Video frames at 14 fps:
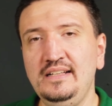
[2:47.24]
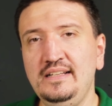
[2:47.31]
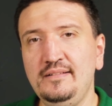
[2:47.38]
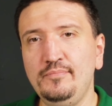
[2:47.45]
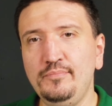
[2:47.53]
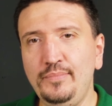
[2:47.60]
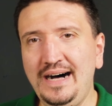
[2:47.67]

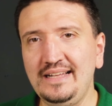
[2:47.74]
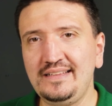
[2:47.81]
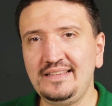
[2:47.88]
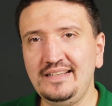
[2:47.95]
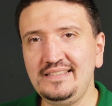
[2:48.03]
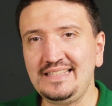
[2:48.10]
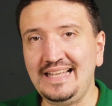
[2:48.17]

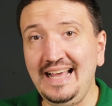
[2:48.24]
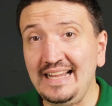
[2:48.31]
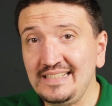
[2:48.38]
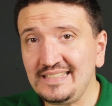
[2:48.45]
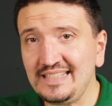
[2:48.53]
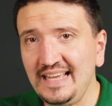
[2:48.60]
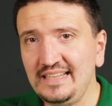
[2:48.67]
buttons
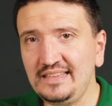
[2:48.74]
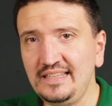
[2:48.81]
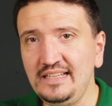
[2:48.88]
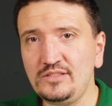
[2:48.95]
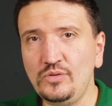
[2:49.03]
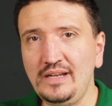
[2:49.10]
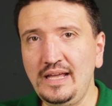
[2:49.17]
and
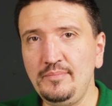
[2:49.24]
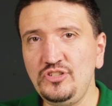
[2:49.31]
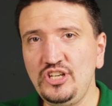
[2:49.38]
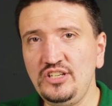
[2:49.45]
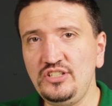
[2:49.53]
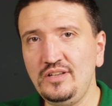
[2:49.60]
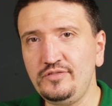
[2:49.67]
settings when I'm
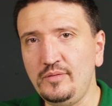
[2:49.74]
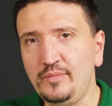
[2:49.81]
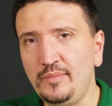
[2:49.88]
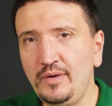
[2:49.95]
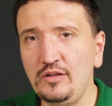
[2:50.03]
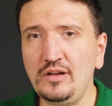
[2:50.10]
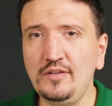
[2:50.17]
changing from
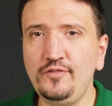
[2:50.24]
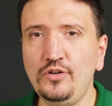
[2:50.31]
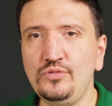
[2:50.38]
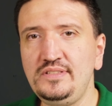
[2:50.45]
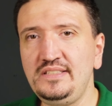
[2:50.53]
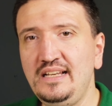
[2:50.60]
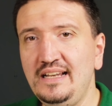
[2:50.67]
a manual
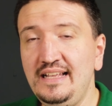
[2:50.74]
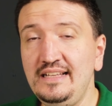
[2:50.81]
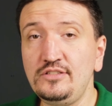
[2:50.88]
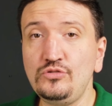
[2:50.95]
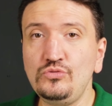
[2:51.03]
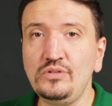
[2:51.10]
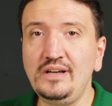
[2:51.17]
focusing
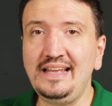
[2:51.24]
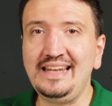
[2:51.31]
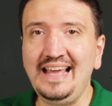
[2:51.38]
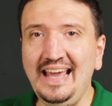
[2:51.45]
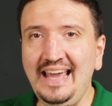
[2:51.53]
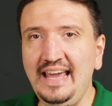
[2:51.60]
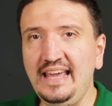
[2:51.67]
lens to
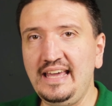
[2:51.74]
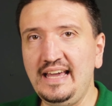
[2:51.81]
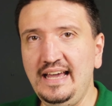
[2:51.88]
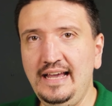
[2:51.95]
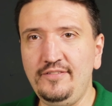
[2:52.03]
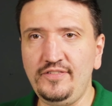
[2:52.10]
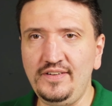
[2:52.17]
an
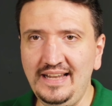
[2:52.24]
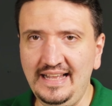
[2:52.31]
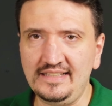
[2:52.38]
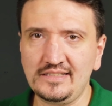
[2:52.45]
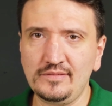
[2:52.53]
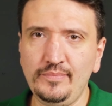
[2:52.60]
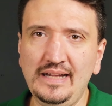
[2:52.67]
AF
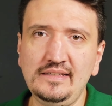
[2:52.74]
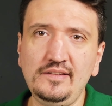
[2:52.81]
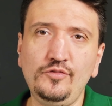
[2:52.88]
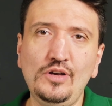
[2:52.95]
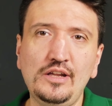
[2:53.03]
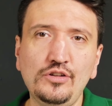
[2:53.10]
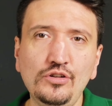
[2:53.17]
lens. But
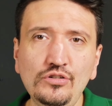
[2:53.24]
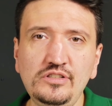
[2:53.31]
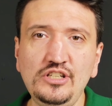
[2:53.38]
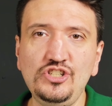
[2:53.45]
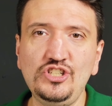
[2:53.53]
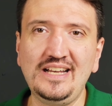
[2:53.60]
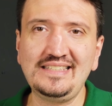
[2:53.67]
if you are
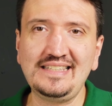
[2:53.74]
using just